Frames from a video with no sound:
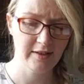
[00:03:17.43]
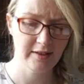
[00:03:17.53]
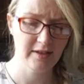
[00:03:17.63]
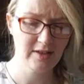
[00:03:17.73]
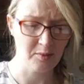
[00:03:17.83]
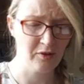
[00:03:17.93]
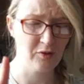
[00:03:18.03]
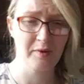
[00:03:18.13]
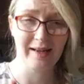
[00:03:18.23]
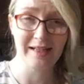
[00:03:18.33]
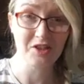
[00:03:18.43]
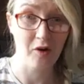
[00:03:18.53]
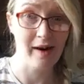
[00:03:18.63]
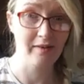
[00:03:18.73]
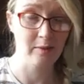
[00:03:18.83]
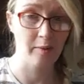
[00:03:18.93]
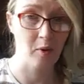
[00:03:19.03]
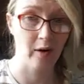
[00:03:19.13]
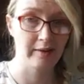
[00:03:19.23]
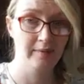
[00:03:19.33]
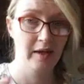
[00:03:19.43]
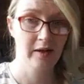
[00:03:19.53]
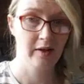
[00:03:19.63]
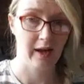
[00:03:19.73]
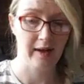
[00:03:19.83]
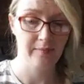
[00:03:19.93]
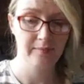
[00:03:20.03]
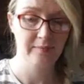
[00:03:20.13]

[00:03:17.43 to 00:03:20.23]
So you really need to ground a bit more. Okay.